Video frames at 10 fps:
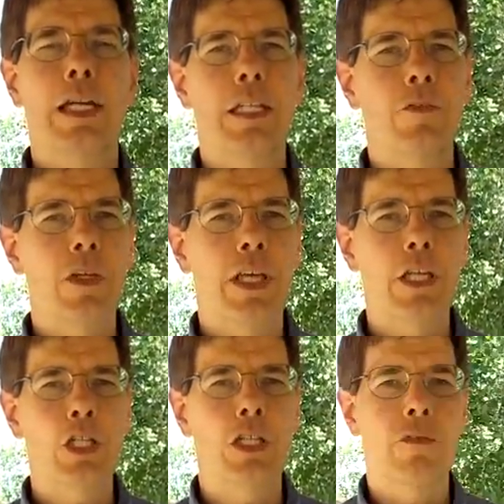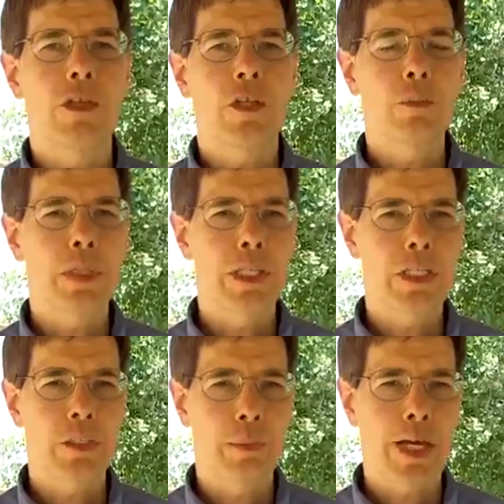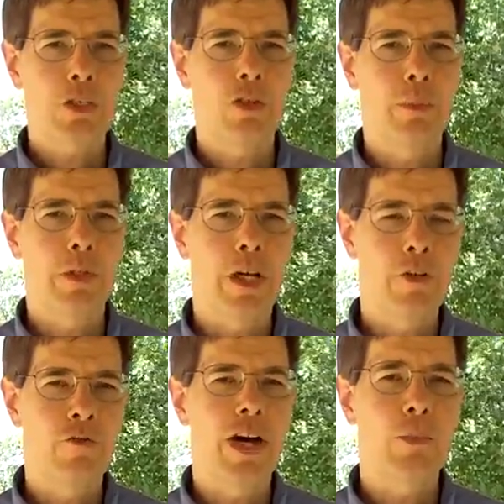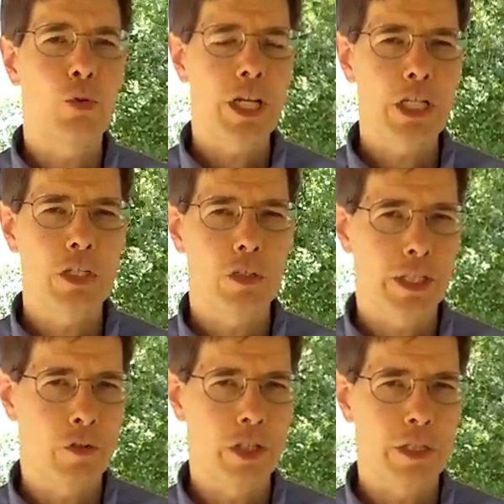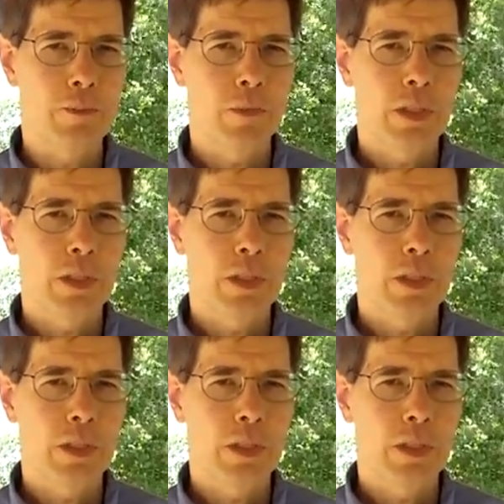identification of the complete spectrum of vibrational energy.